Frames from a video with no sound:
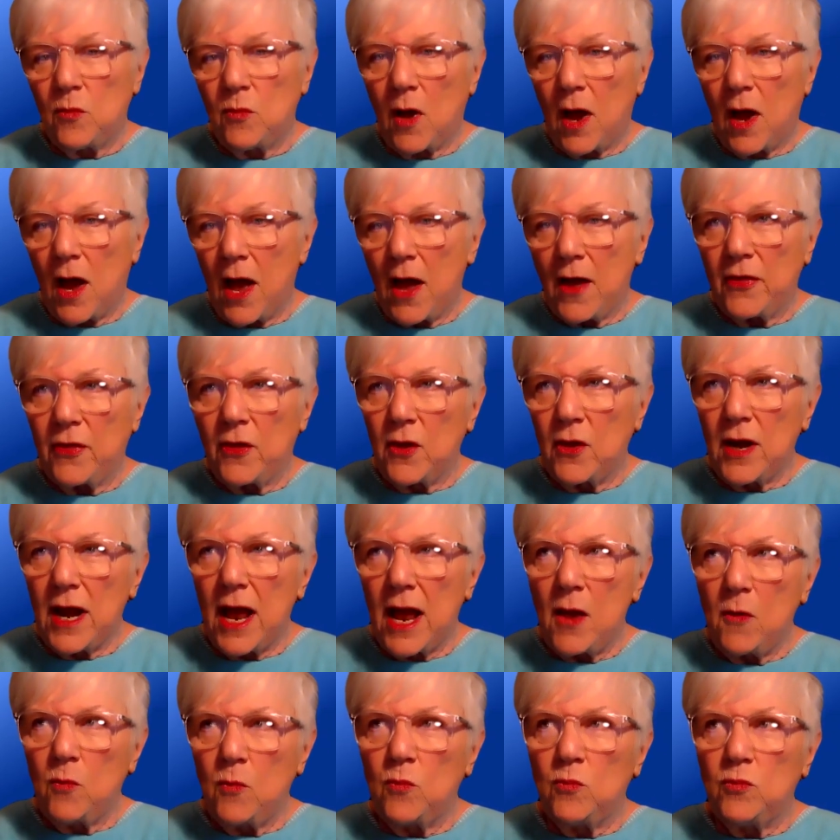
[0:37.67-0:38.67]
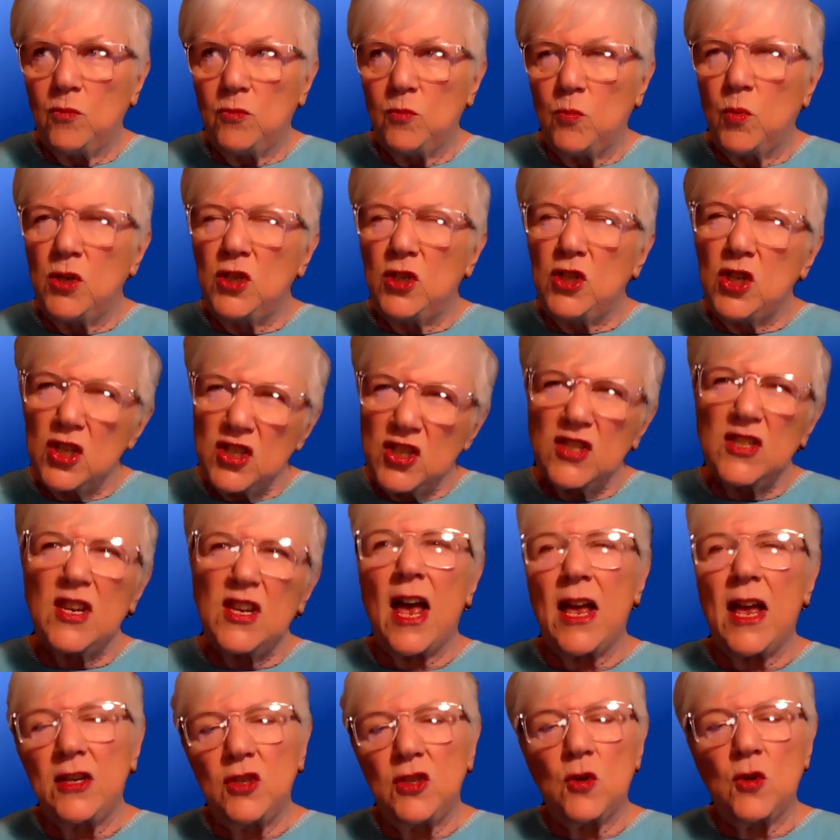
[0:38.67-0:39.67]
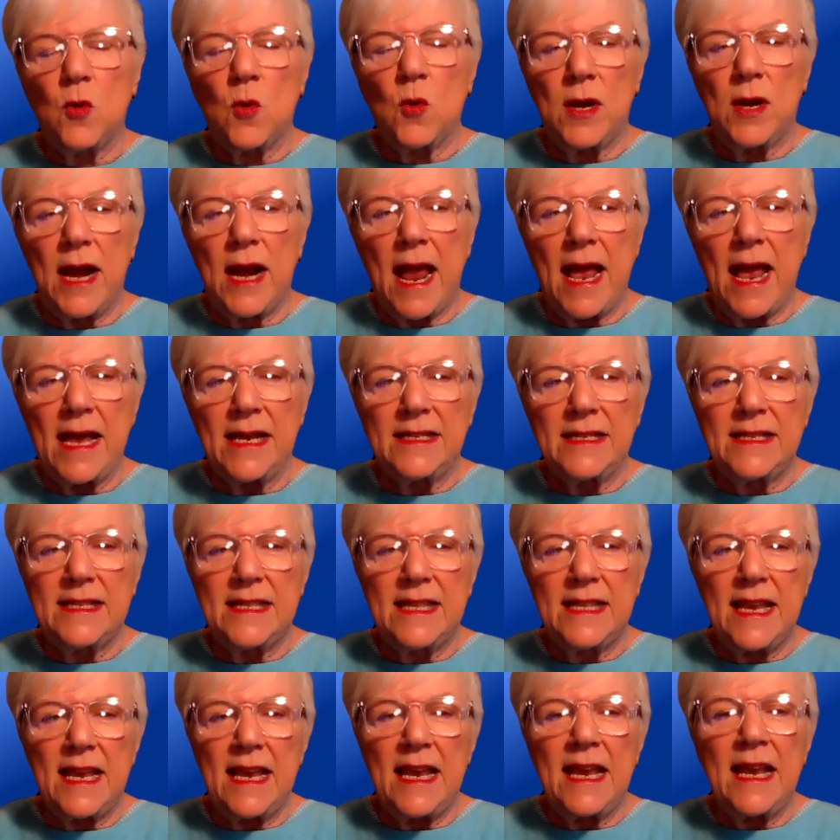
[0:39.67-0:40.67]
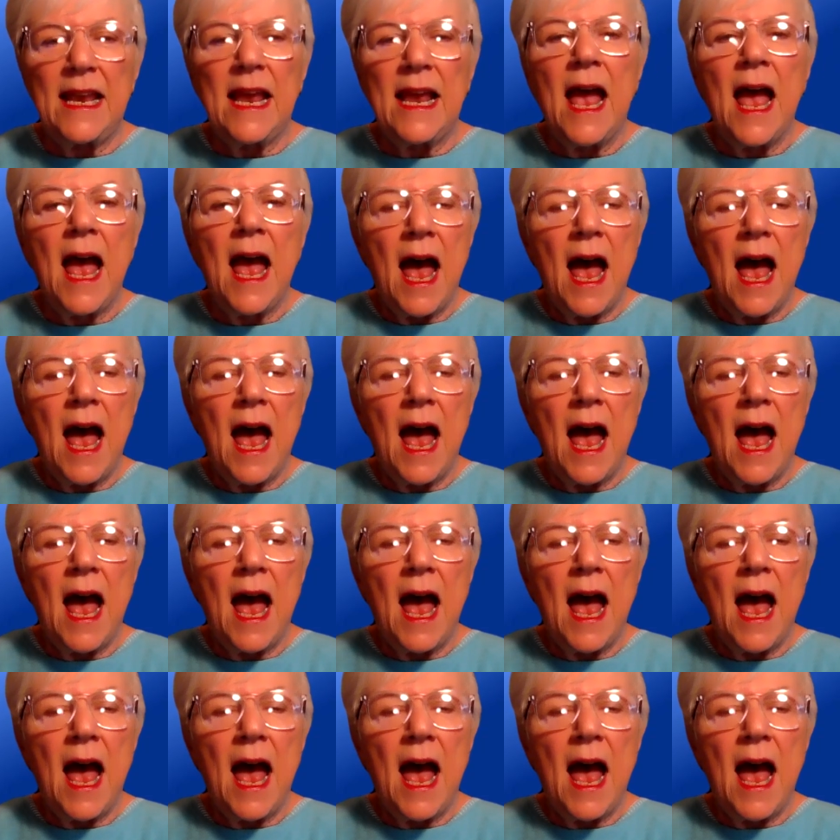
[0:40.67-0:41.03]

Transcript: thought I would just touch on as the